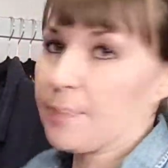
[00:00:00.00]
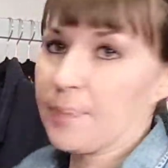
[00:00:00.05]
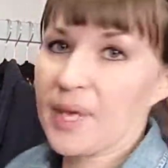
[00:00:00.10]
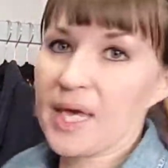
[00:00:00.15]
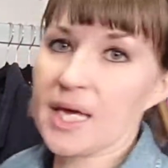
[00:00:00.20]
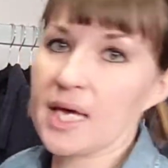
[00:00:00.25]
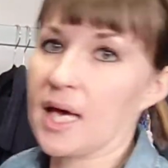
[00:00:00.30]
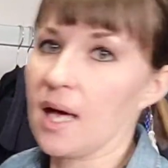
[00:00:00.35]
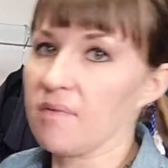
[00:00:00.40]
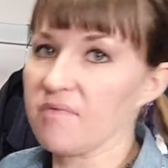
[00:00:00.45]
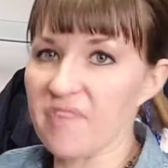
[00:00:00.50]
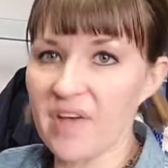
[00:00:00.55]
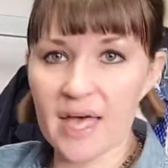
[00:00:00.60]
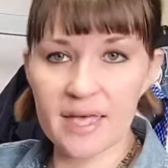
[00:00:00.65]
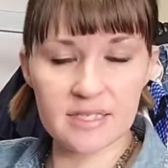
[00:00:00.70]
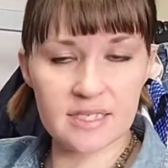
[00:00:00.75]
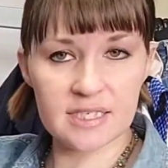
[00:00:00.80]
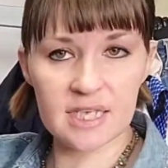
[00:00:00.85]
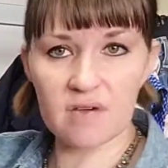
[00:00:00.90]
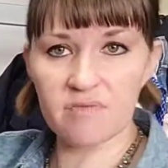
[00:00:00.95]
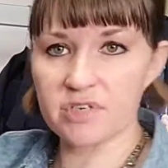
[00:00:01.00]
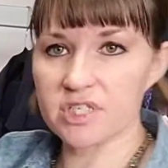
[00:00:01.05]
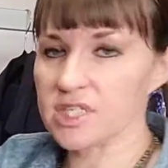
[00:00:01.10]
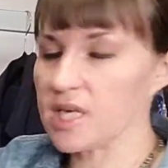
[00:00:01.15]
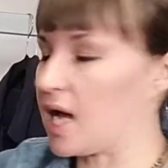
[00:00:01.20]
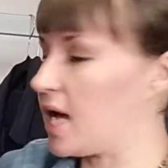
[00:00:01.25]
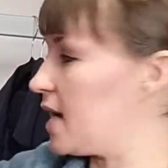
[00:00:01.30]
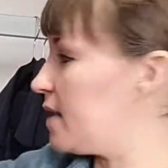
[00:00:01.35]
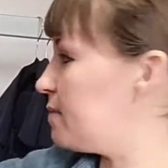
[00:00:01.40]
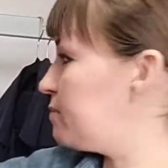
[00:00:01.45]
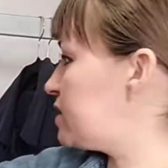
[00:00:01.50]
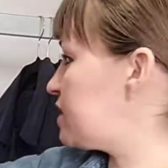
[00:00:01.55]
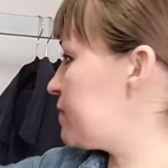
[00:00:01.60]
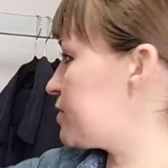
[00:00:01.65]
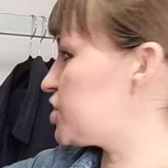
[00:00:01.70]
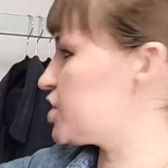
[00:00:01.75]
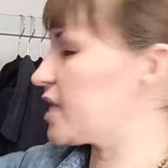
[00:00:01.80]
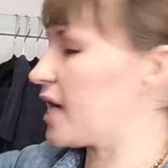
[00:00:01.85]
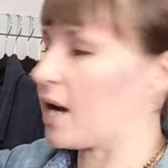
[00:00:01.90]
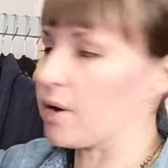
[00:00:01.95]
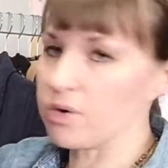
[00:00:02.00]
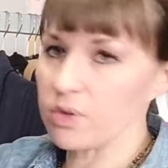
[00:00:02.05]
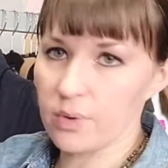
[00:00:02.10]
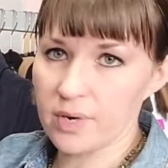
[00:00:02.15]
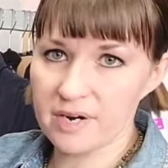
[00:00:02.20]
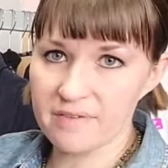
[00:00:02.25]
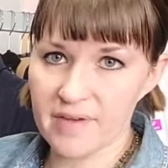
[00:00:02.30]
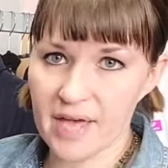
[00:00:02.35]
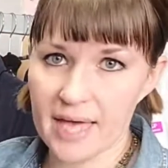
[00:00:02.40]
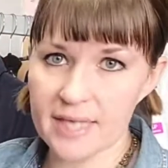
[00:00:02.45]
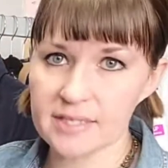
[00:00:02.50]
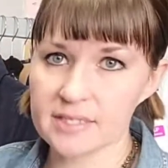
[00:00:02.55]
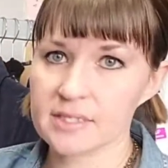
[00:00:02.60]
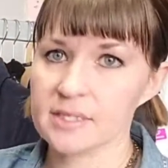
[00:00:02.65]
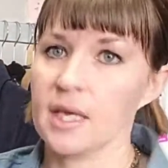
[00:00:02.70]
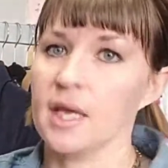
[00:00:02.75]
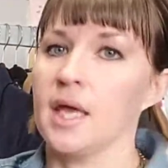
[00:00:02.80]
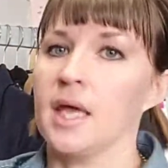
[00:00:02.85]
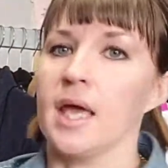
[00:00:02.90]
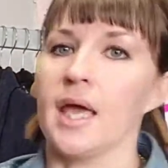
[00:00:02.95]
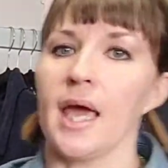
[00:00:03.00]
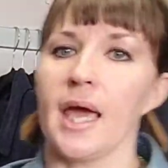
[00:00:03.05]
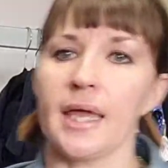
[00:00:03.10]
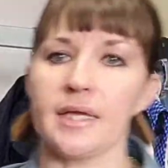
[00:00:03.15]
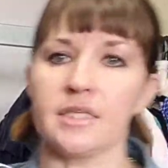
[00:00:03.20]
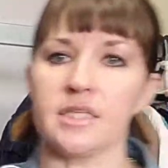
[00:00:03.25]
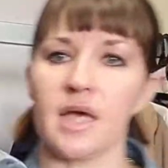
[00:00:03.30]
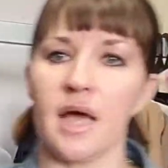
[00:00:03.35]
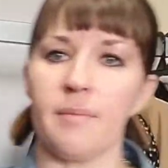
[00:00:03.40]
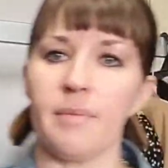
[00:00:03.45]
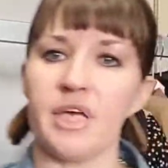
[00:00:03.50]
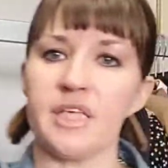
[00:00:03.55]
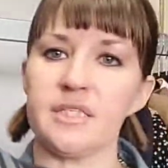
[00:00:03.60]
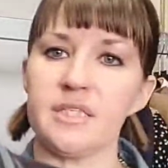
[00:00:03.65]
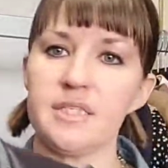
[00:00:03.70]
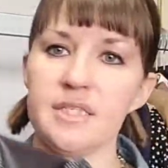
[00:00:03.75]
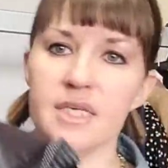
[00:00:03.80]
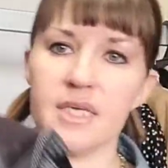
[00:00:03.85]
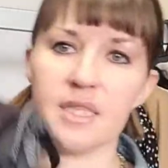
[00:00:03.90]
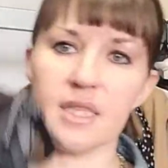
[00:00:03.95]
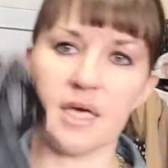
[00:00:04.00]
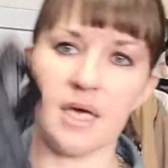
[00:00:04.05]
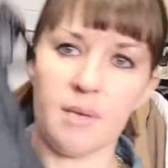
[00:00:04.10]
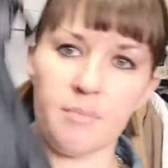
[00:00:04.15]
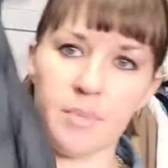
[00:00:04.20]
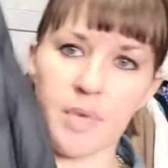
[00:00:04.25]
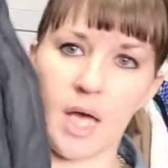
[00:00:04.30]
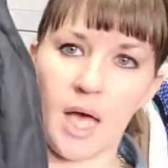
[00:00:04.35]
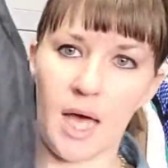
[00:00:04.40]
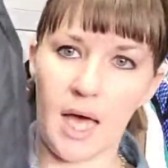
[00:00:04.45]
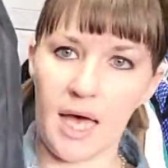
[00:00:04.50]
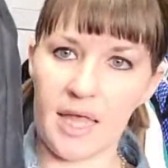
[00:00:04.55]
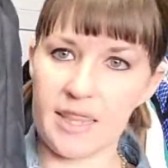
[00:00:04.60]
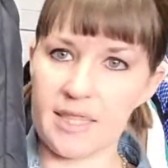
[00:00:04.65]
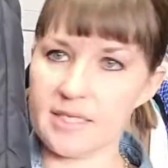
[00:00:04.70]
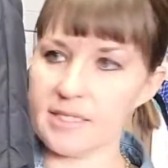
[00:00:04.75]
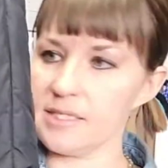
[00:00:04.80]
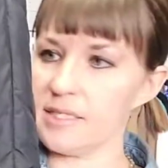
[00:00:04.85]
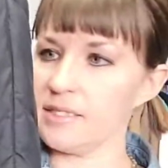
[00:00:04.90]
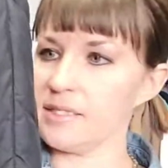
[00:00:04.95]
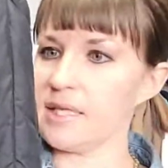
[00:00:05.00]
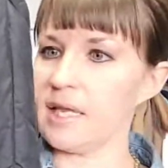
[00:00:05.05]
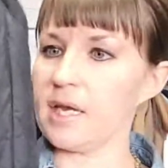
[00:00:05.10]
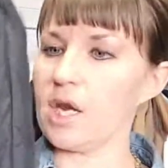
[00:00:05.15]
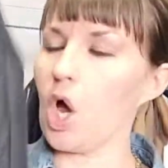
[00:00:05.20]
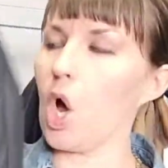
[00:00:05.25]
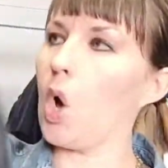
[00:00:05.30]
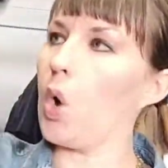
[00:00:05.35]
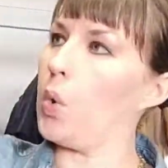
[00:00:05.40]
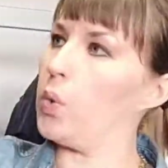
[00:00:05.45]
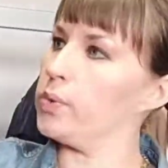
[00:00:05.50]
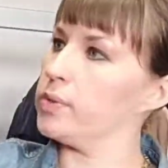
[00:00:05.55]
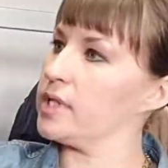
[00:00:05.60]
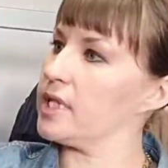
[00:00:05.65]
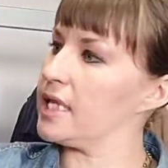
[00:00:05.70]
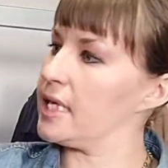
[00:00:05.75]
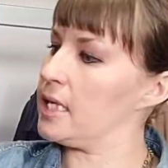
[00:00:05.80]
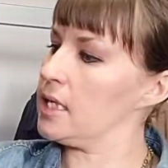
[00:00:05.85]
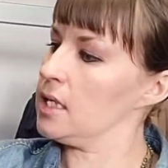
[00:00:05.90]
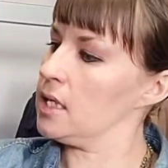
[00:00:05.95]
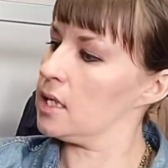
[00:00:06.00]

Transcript: pick up vests every time, especially outerwear vests, anytime I see them. This is an Only.